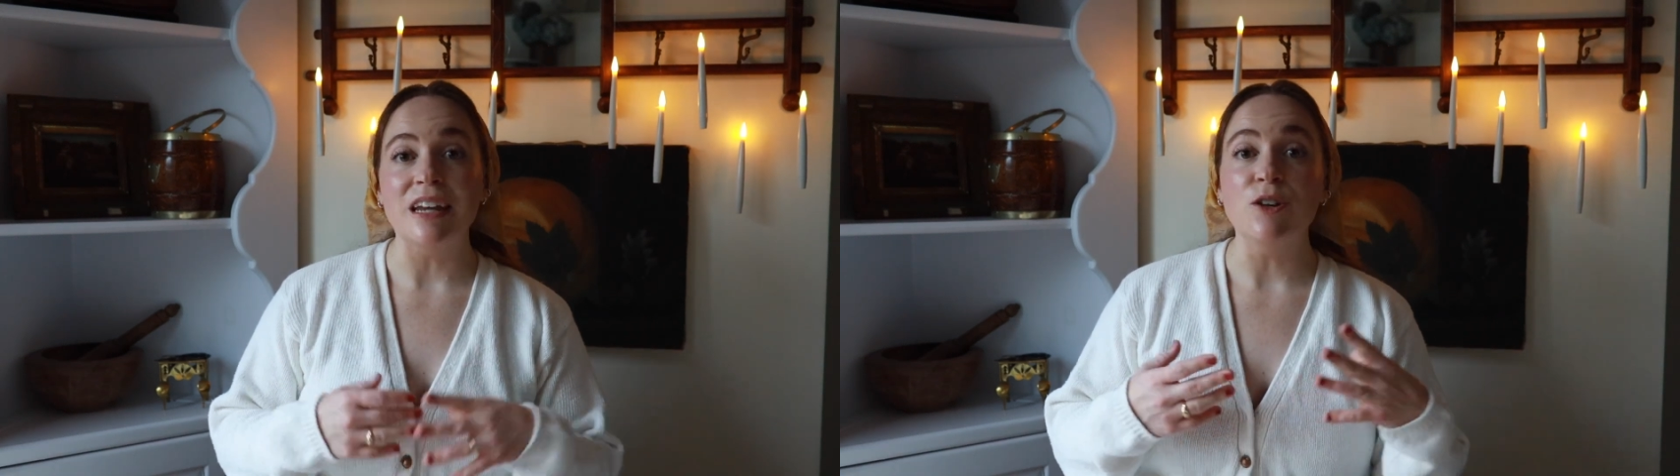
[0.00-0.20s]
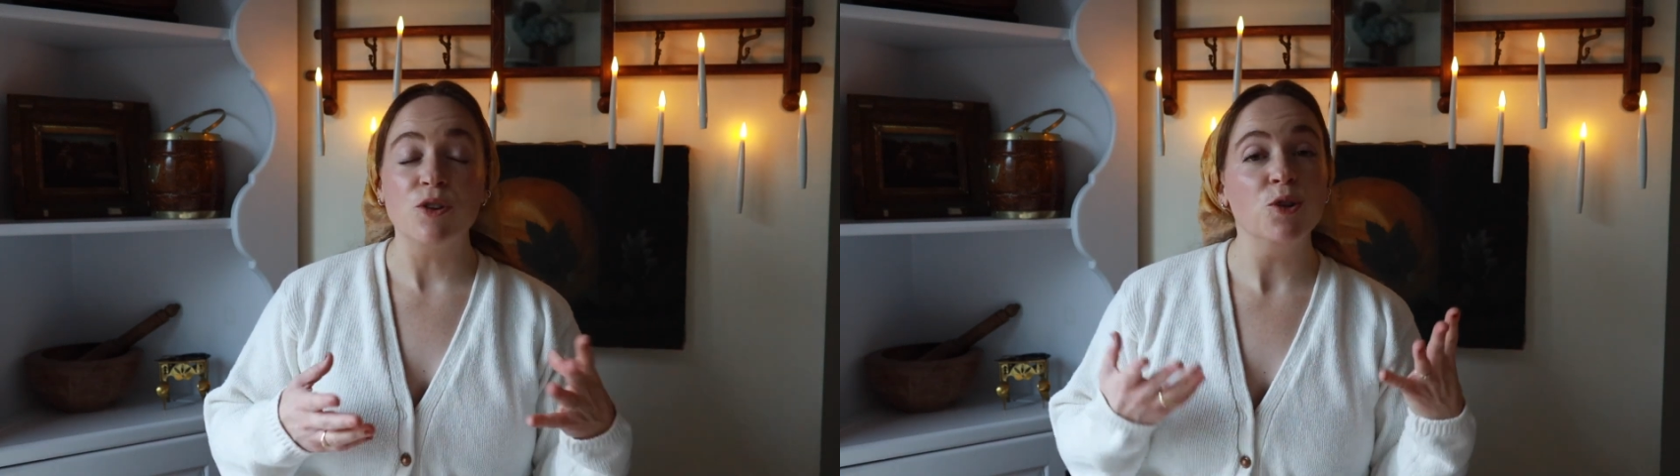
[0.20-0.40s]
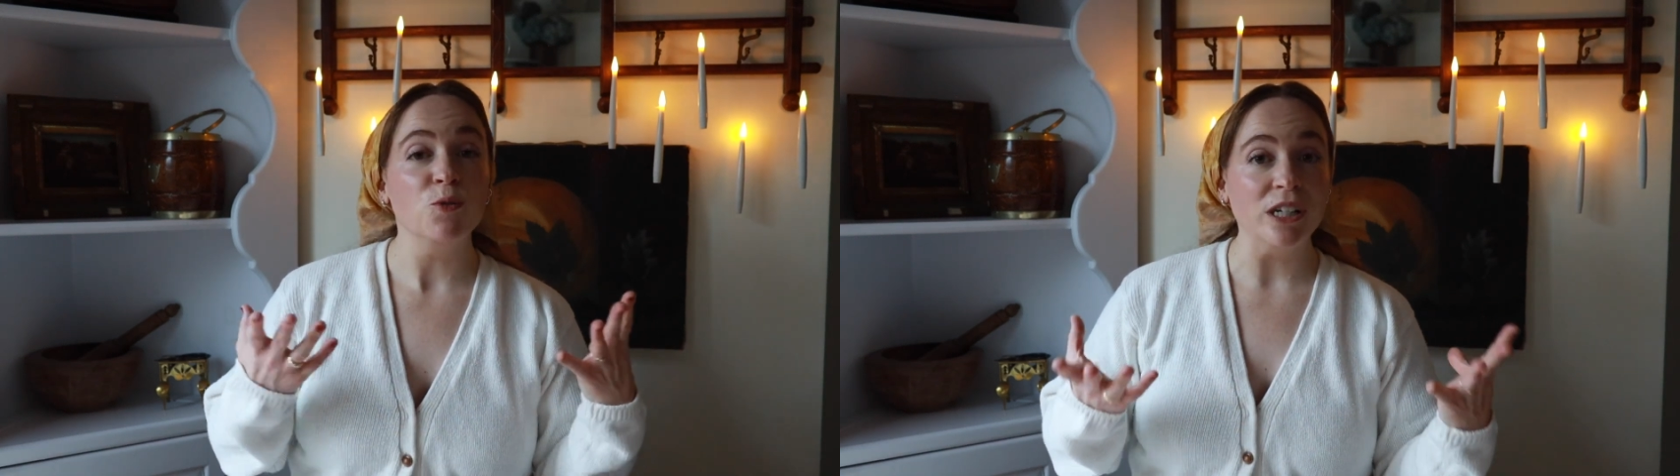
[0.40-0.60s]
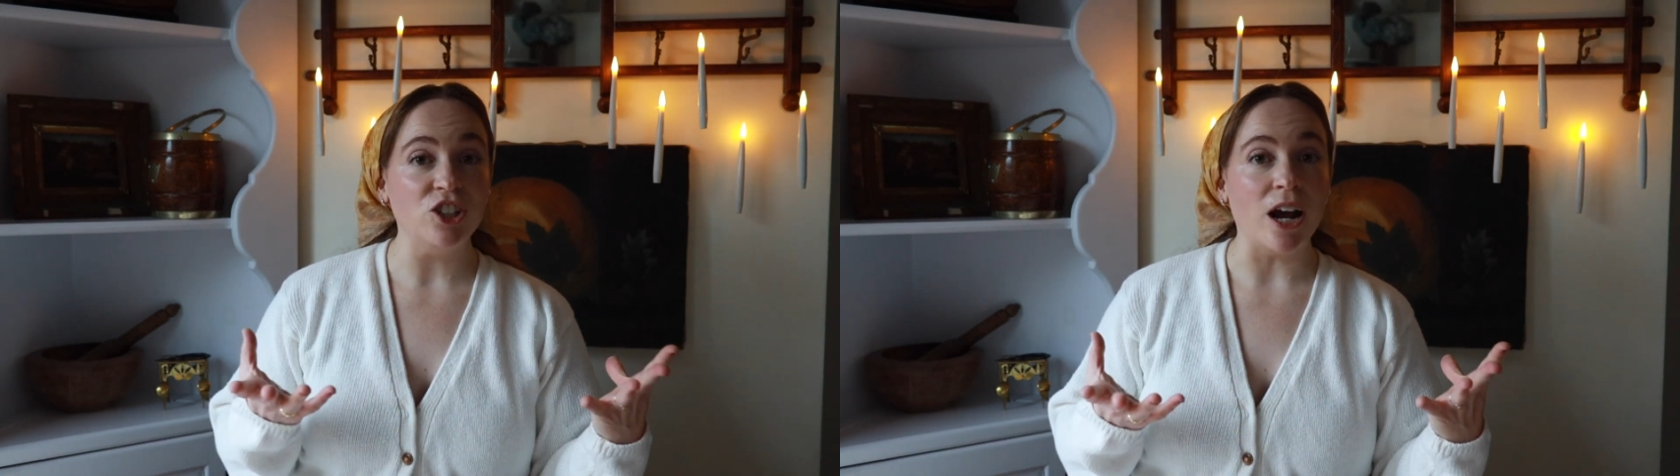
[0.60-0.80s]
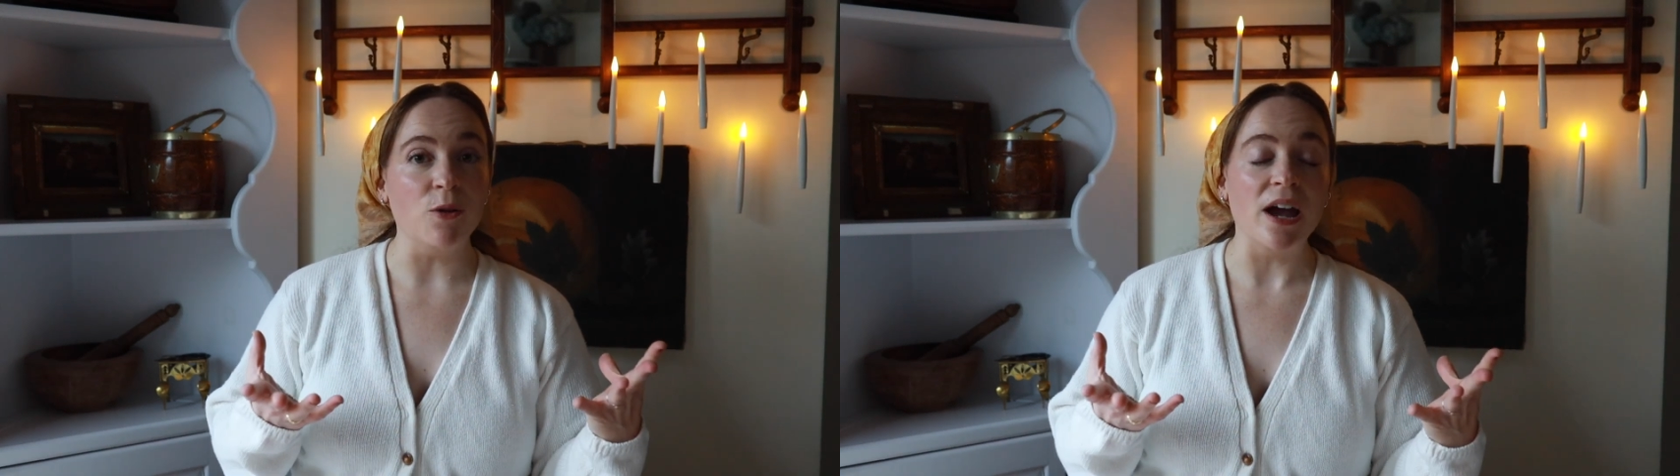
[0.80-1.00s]
that you can
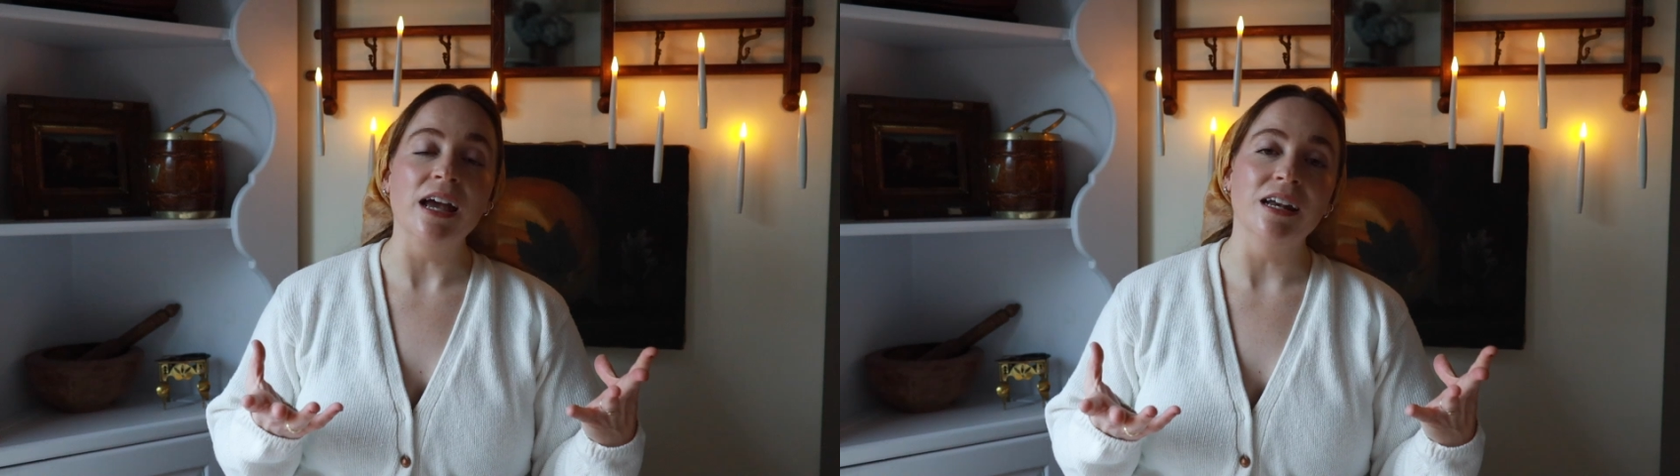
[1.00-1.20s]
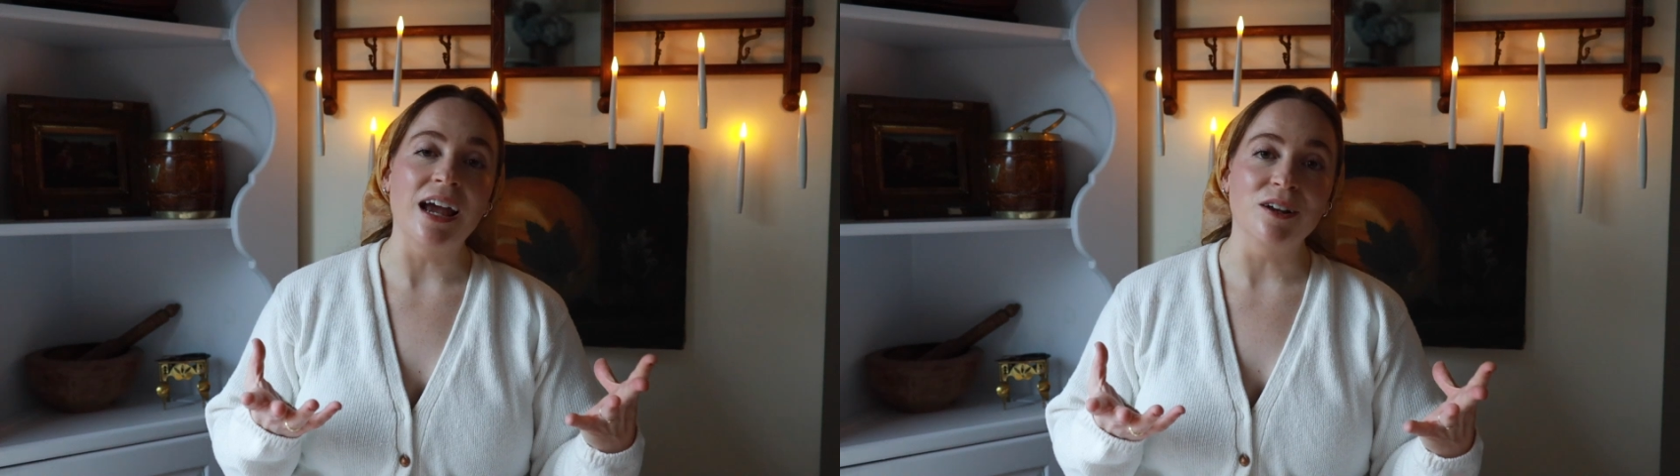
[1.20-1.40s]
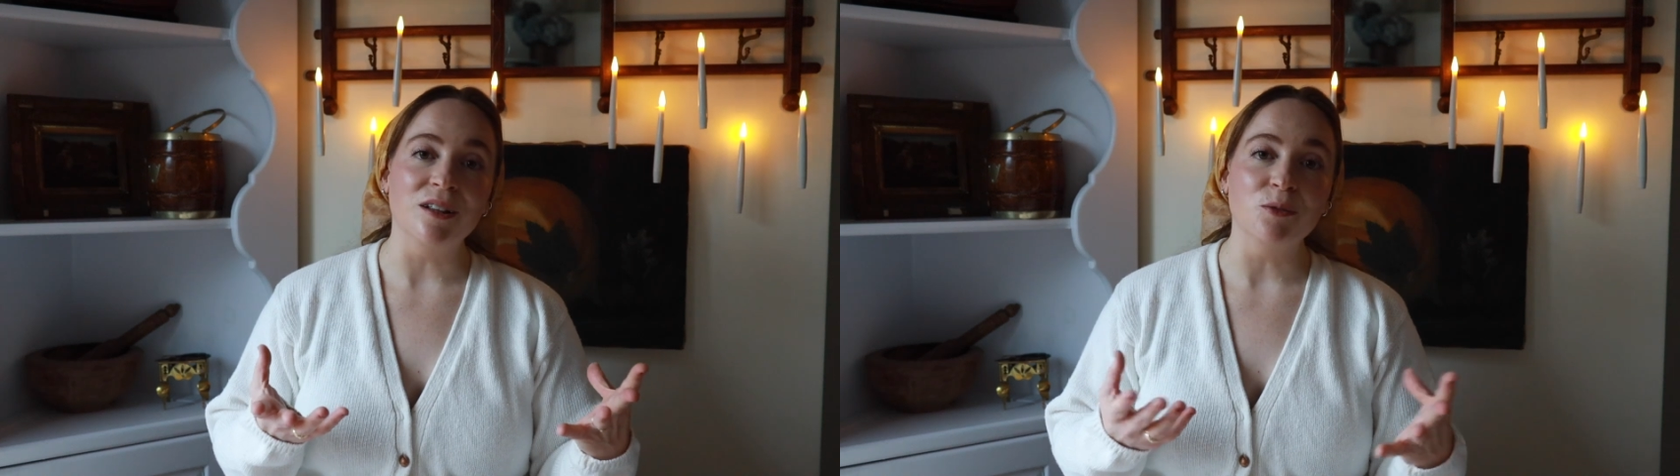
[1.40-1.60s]
reach out and Ana